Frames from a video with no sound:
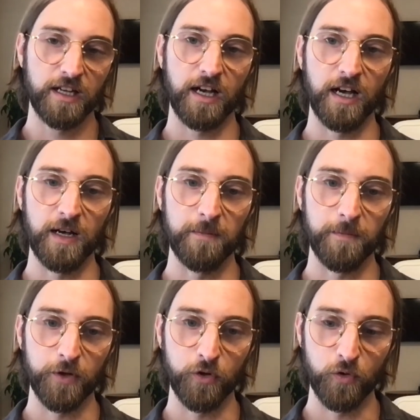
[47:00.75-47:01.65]

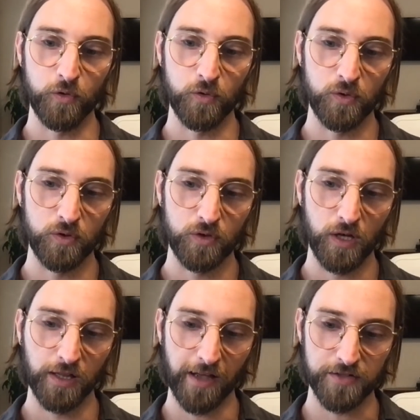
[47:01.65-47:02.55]
who
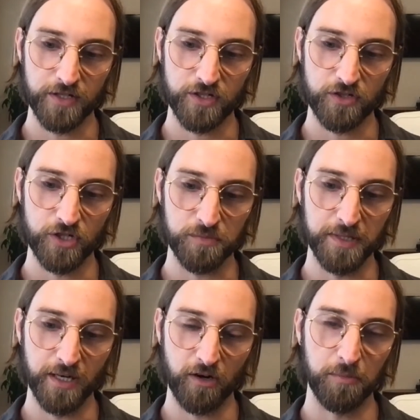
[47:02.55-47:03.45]
allows us to just
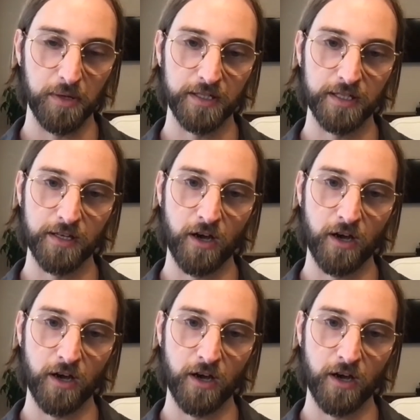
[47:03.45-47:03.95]
be our abundant,